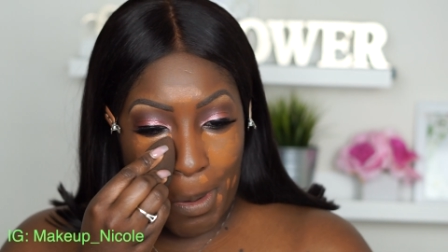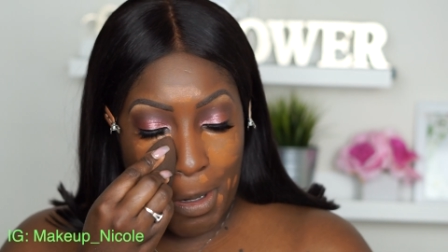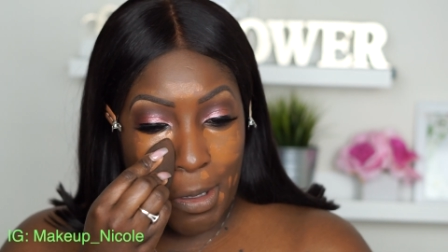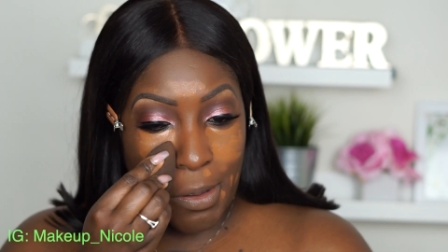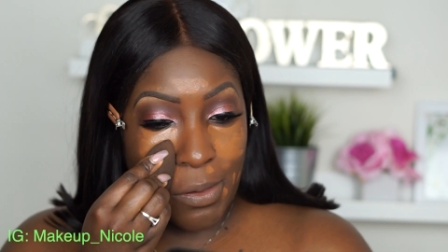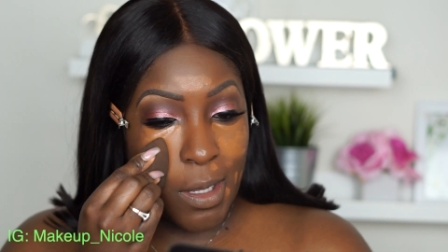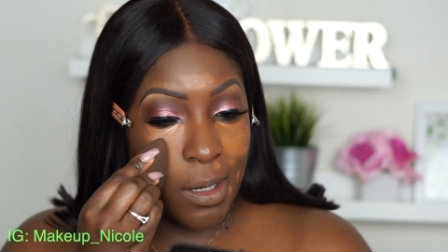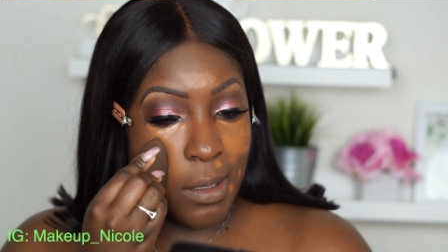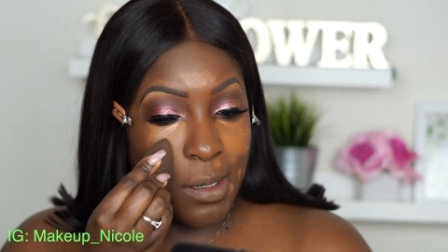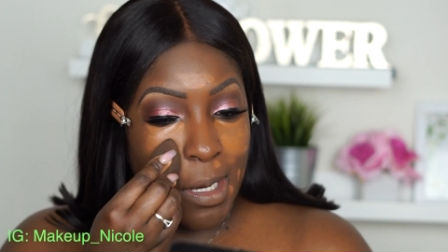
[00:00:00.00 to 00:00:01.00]
and just
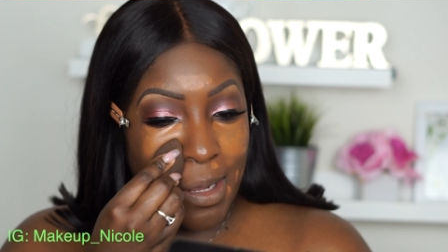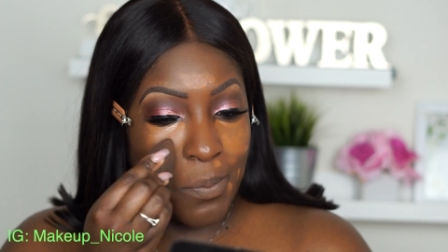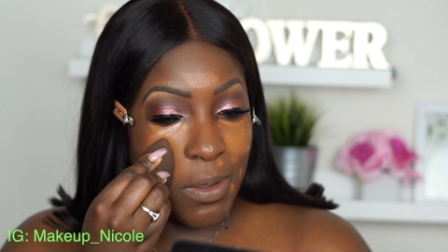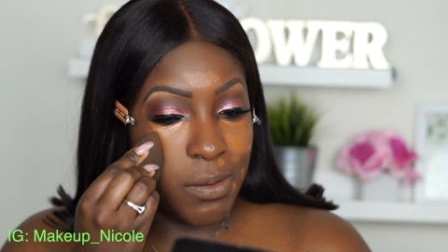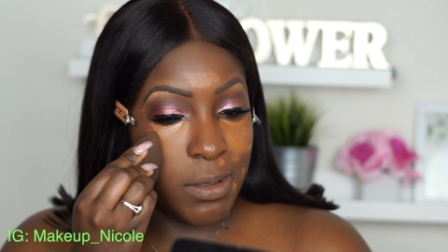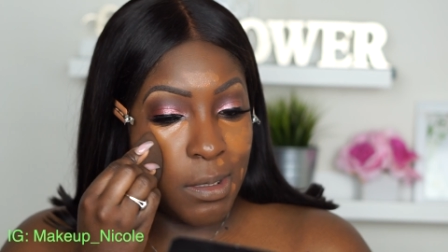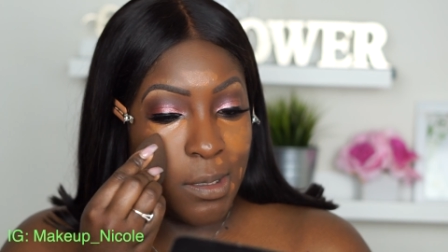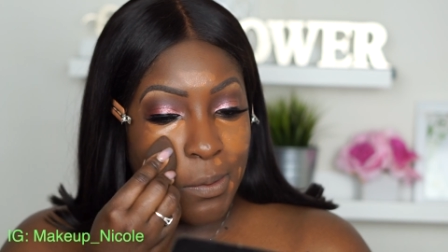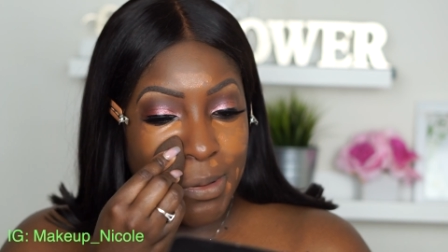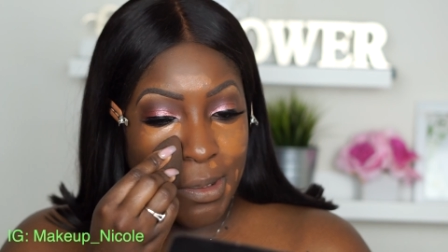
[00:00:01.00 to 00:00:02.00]
kind of dab this
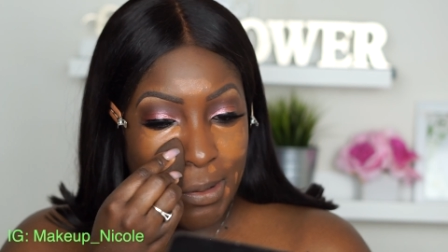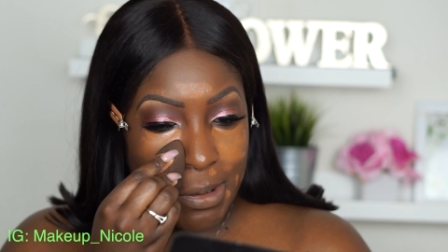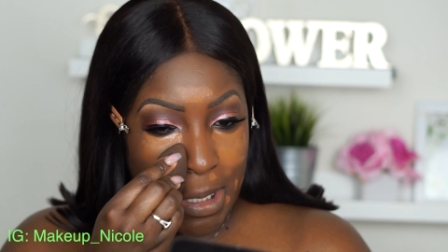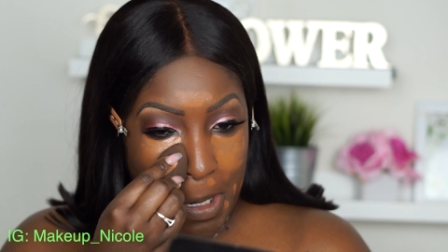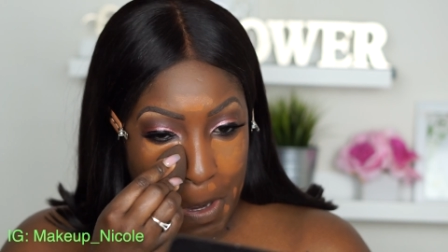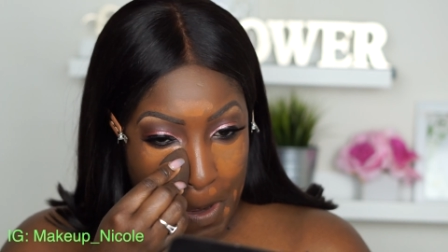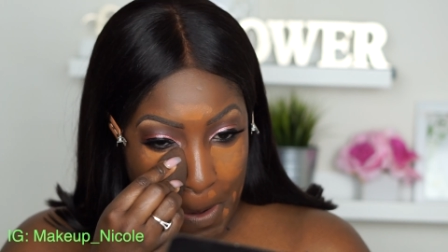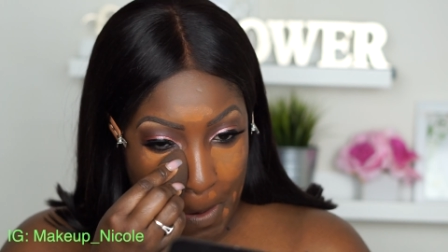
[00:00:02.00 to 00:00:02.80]
into the skin.